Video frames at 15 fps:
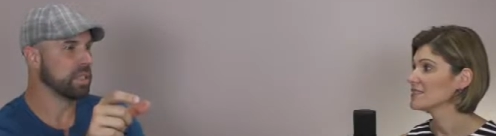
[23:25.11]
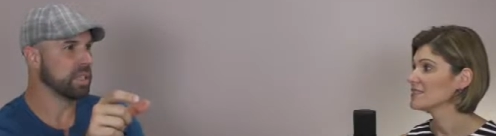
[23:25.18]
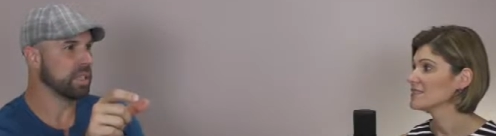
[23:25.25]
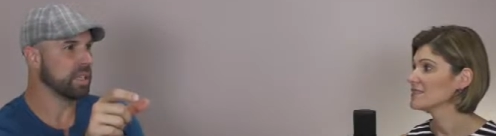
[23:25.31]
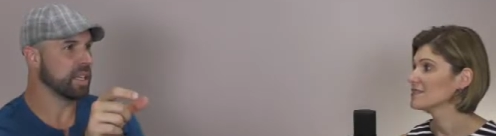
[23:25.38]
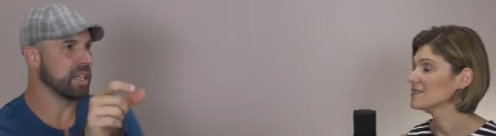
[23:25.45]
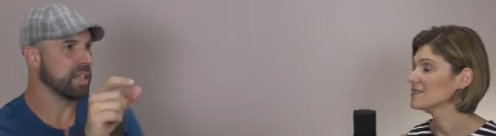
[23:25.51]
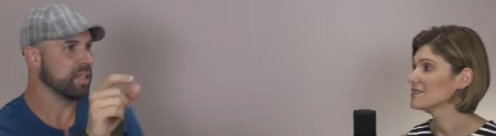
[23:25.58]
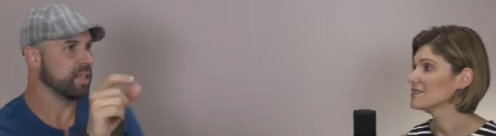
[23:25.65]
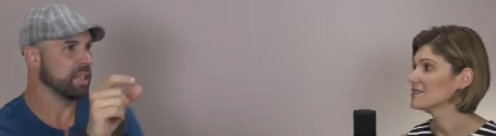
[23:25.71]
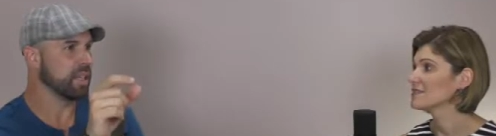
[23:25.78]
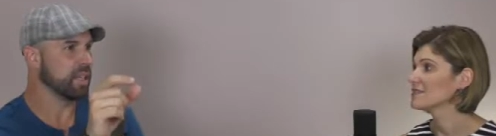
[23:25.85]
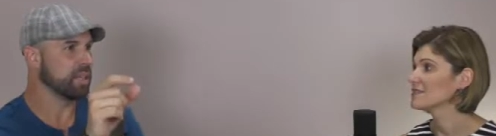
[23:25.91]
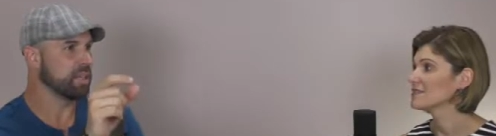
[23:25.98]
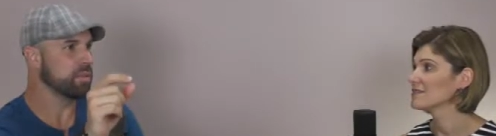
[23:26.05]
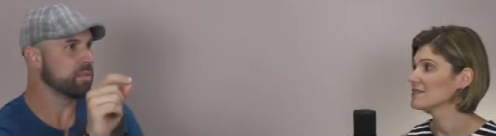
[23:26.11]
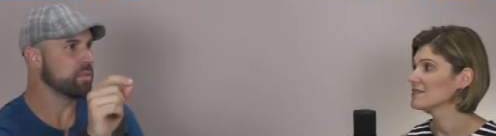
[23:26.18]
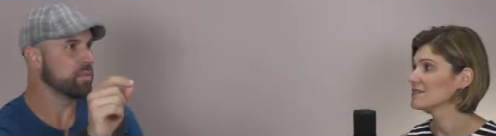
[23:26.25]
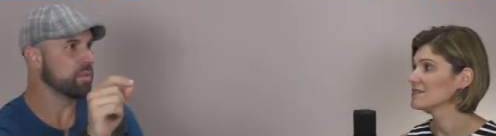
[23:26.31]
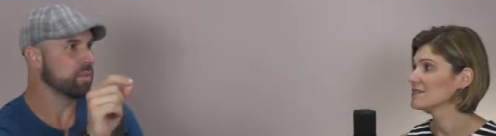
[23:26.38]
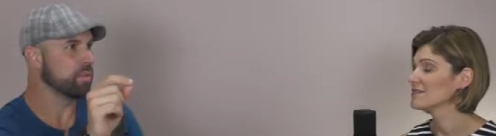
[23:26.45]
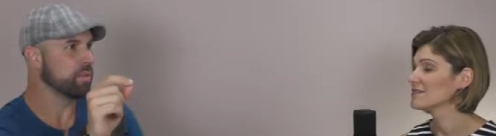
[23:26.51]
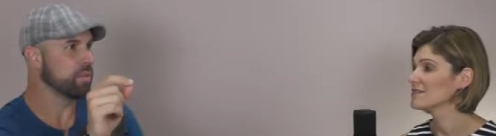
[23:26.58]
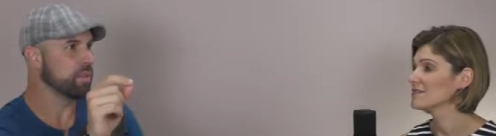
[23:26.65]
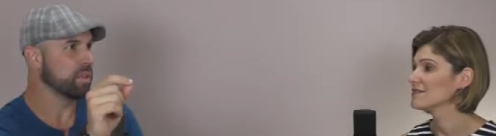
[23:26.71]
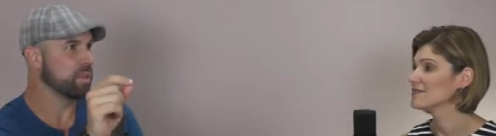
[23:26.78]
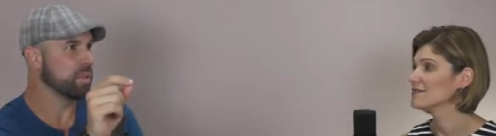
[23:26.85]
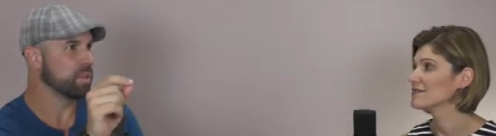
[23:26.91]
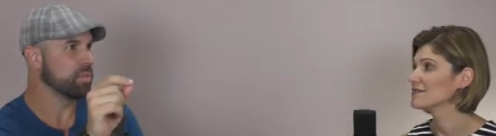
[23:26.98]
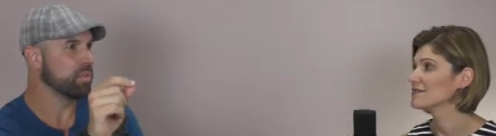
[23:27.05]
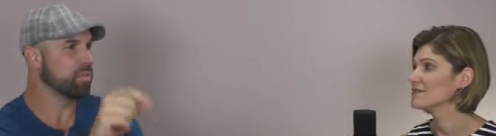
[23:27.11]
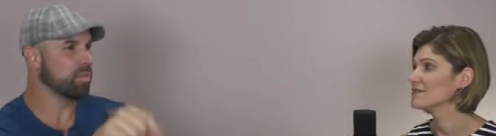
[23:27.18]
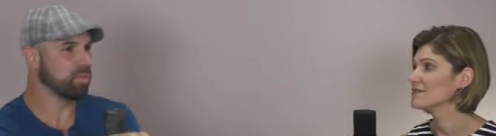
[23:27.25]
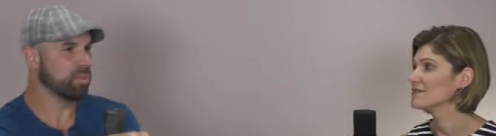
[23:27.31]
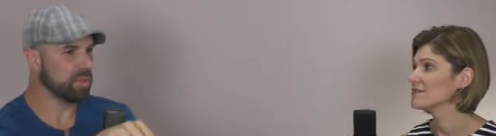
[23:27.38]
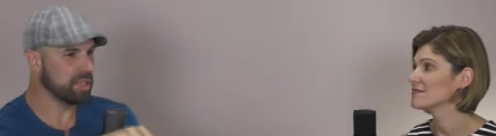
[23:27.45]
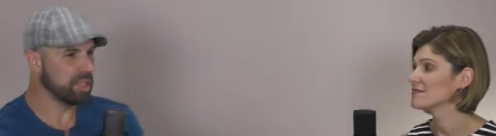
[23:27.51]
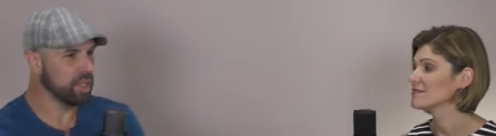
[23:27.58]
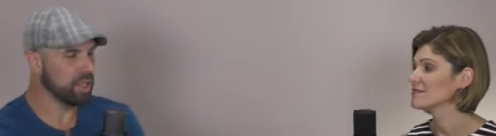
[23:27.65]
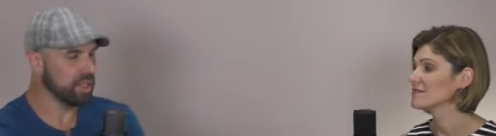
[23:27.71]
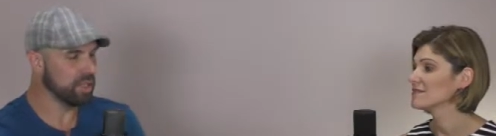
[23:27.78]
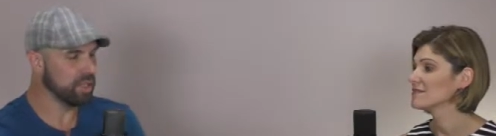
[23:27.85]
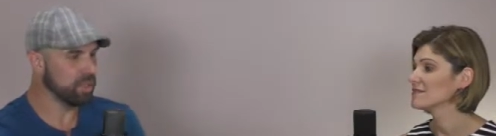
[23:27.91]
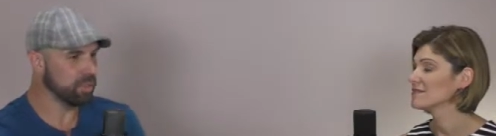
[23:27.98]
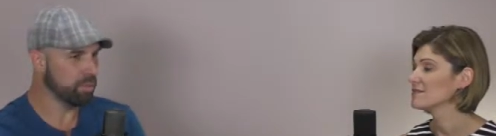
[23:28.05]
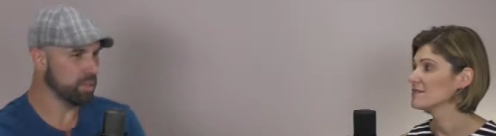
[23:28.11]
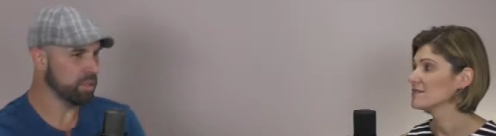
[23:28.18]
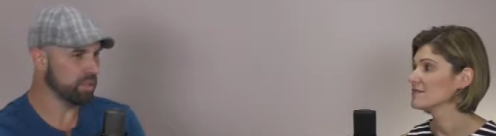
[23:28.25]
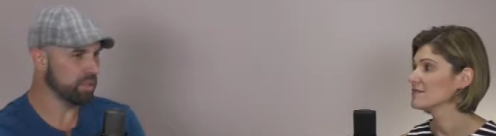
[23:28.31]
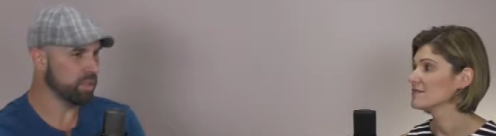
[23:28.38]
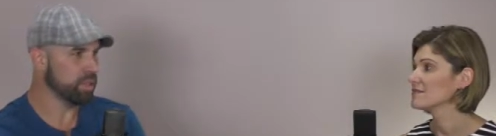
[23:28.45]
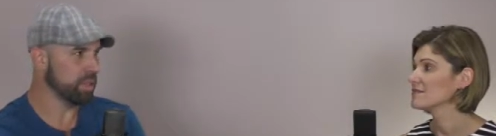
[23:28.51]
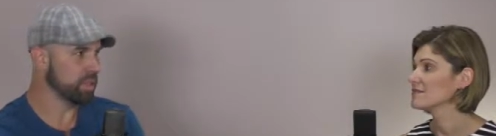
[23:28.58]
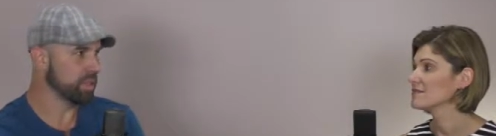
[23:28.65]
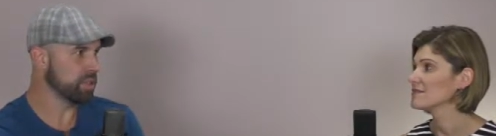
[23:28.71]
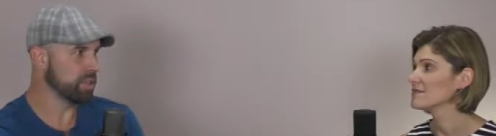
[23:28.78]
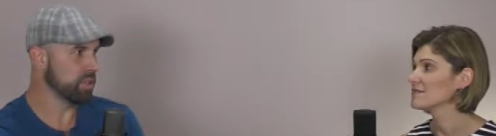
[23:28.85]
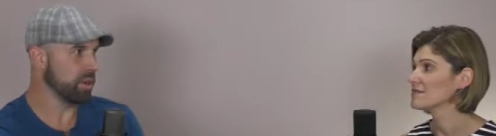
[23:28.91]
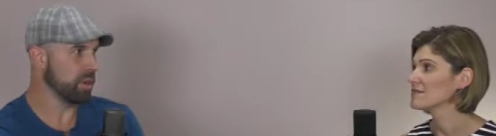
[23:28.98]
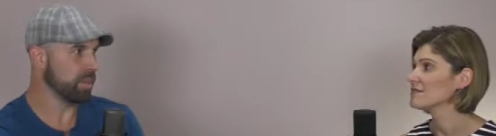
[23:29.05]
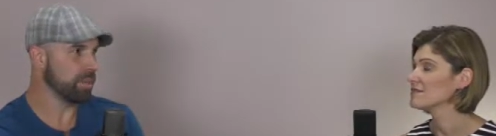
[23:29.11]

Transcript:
Speaker 1: the heel, like you you sit and you put your foot in the stirrup.